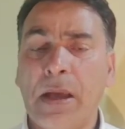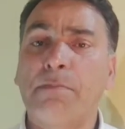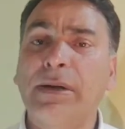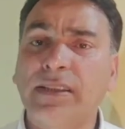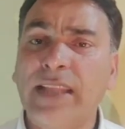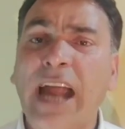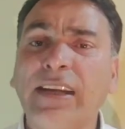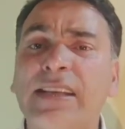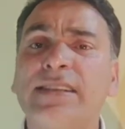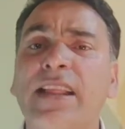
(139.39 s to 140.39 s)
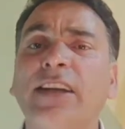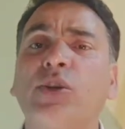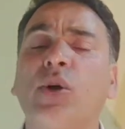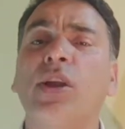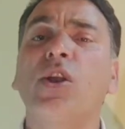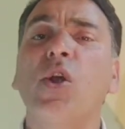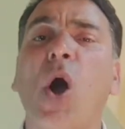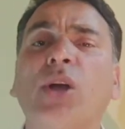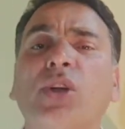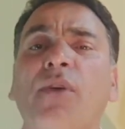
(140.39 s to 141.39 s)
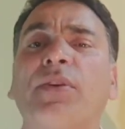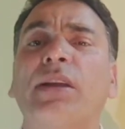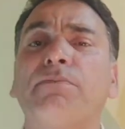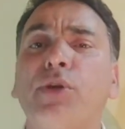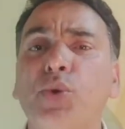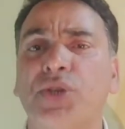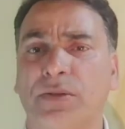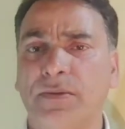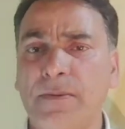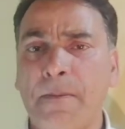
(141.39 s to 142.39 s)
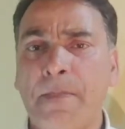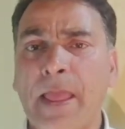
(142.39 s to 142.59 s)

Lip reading: But that has led to a lot of confusion,